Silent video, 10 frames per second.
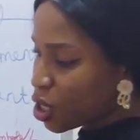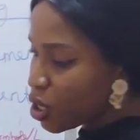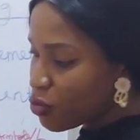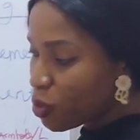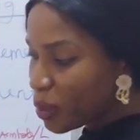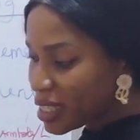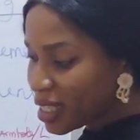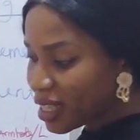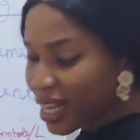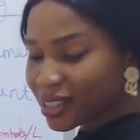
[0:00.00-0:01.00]
If you place
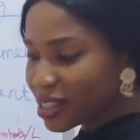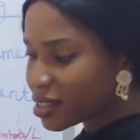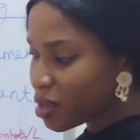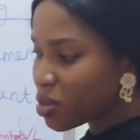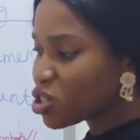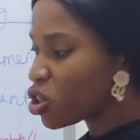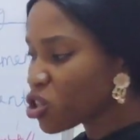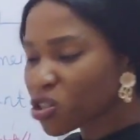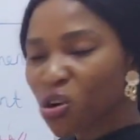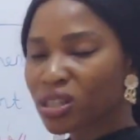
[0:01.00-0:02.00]
it like this, it means you're
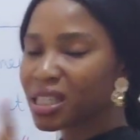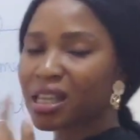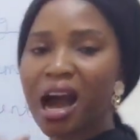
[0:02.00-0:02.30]
just cutting